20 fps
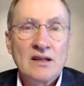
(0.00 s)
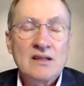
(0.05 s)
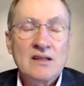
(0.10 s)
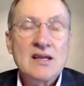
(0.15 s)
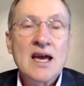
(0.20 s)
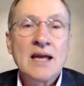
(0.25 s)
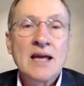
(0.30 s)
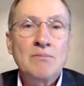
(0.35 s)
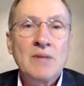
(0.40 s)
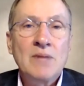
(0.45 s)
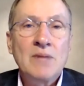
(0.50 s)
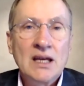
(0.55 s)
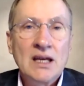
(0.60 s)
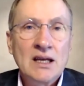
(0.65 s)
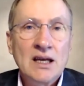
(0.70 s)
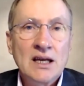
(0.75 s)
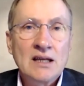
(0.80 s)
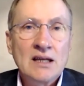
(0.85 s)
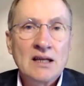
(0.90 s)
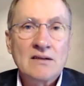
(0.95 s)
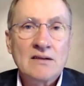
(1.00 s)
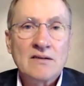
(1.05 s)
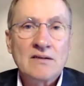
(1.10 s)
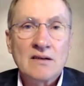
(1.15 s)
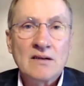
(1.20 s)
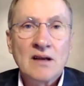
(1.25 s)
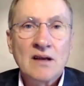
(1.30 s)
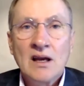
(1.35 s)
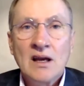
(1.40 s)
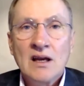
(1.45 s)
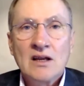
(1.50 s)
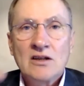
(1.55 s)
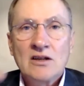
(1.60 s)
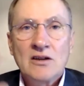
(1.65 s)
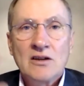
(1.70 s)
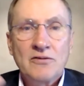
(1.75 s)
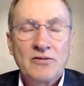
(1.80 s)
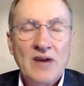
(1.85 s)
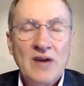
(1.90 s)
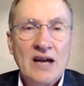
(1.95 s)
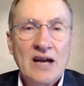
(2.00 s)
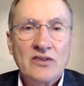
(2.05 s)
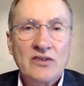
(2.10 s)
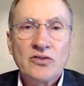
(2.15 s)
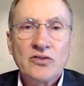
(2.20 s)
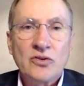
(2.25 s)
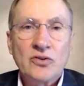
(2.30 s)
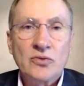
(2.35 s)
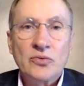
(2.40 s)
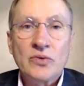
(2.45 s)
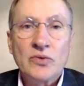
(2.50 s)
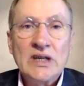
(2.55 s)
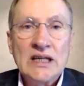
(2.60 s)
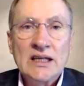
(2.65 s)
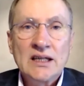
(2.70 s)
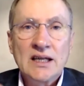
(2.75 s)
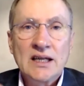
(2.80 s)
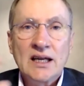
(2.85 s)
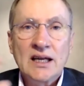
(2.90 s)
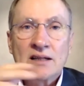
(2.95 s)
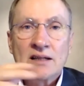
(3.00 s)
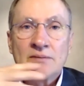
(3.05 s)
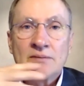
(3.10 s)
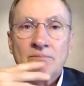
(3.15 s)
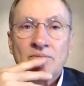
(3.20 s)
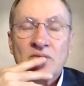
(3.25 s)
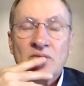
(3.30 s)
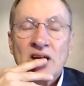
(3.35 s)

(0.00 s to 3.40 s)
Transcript: 10 minutes to faster reading.